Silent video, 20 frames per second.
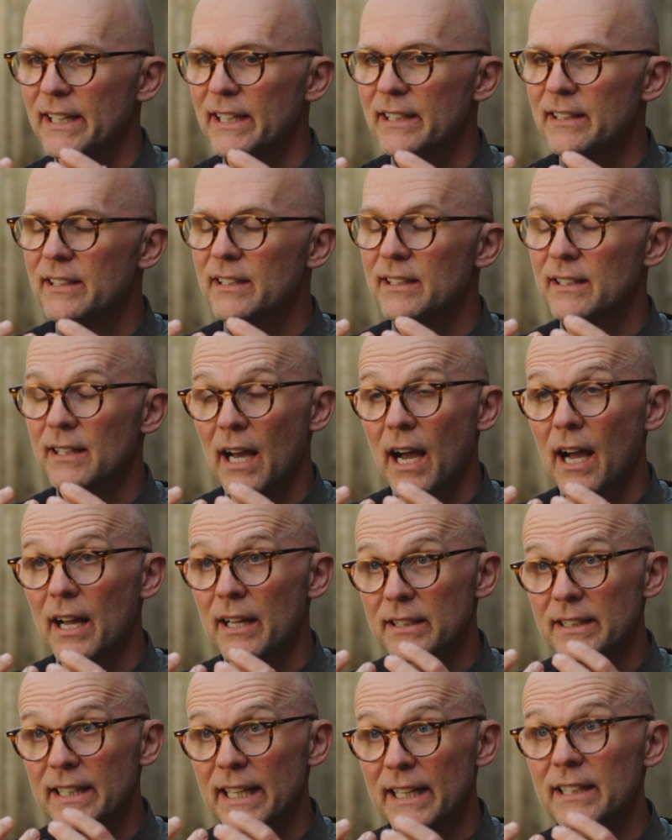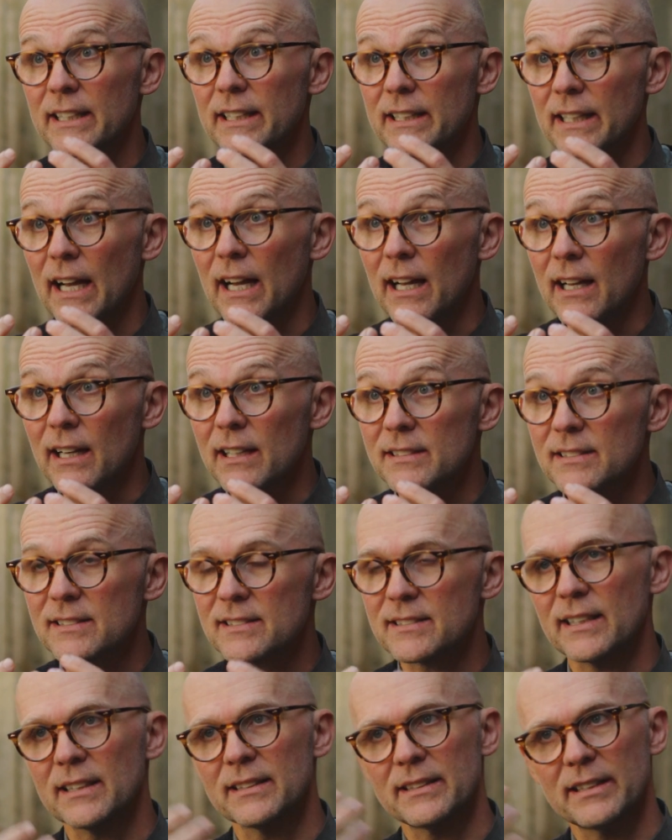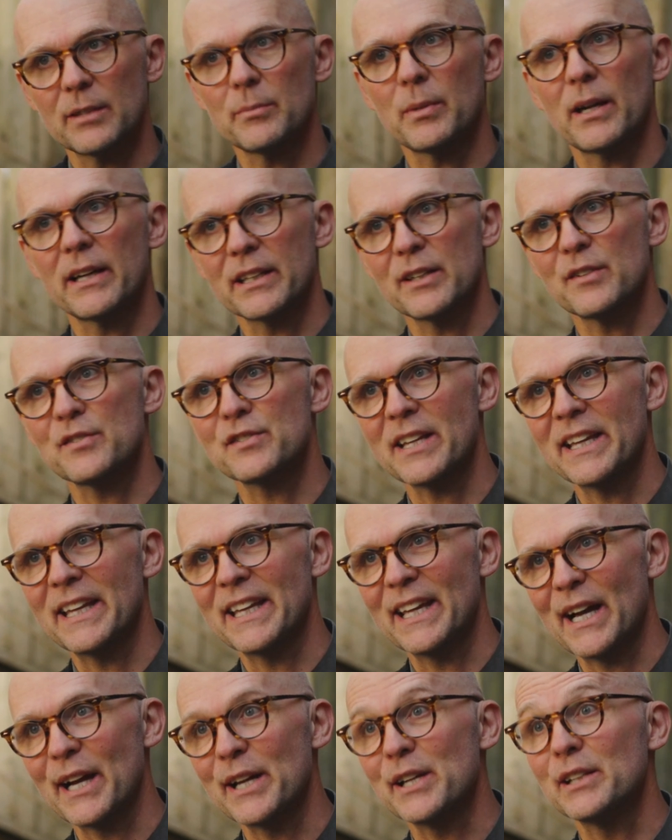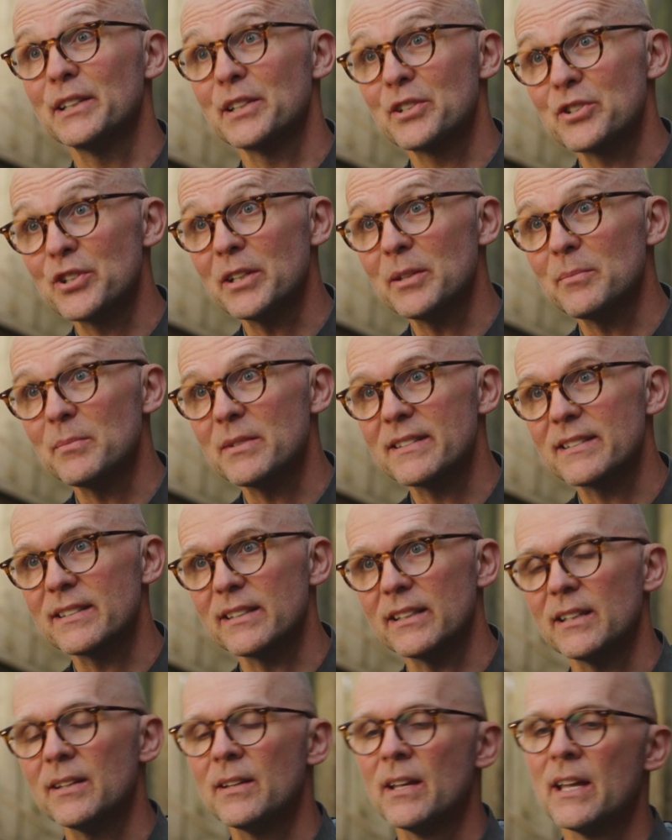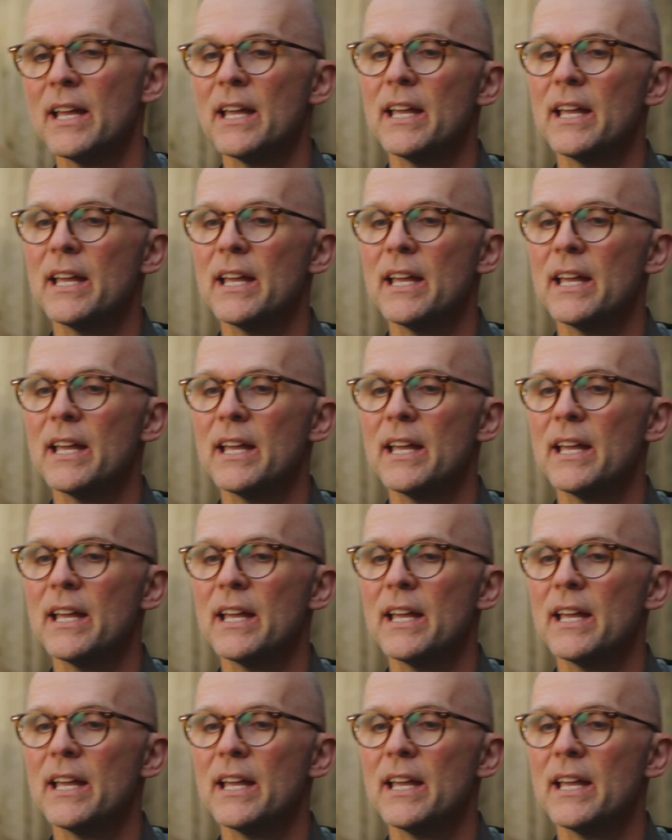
yet it Yet it asks and thereby gives AI a legitimacy